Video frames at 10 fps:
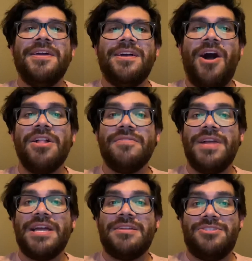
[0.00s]
All of
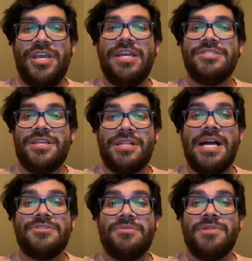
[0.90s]
that can change in a
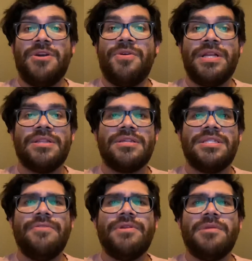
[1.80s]
classroom, though, and it looks
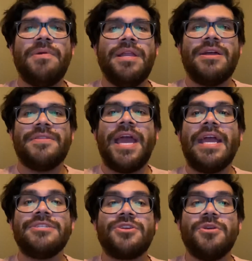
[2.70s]
different depending on the
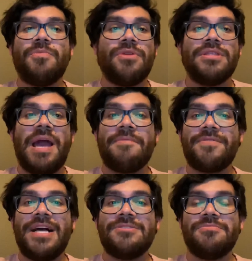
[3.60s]
age group or the type of
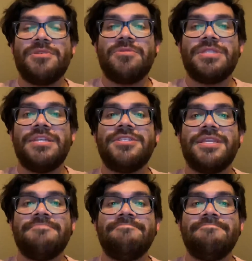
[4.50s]
classroom someone teaches in.